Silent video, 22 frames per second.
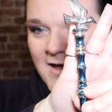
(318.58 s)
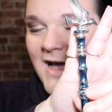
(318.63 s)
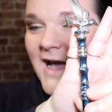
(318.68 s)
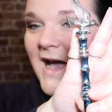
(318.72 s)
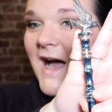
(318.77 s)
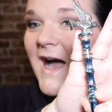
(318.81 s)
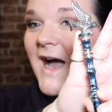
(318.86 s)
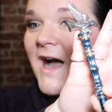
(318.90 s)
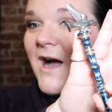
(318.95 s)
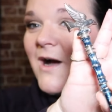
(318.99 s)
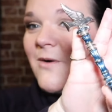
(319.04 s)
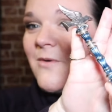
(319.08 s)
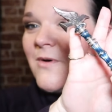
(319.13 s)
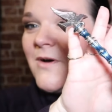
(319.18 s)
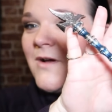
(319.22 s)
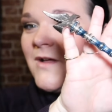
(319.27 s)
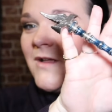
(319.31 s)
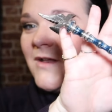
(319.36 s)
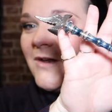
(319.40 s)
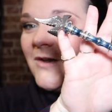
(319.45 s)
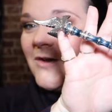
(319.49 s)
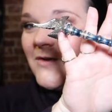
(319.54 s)
How
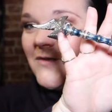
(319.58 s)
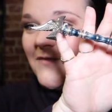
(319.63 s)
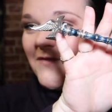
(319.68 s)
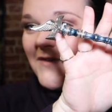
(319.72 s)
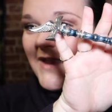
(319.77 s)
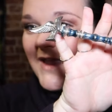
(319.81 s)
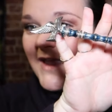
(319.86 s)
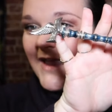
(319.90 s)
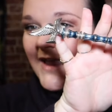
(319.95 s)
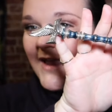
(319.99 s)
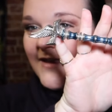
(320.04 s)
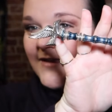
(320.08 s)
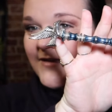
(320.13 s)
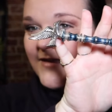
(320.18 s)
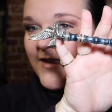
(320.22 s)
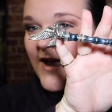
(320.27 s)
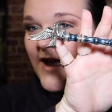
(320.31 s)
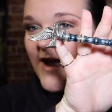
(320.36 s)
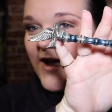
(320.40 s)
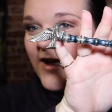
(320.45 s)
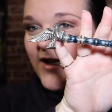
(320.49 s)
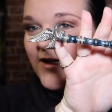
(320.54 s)
lovely is
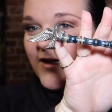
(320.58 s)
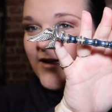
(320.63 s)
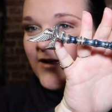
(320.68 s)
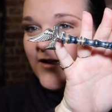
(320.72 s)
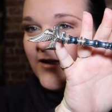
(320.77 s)
that?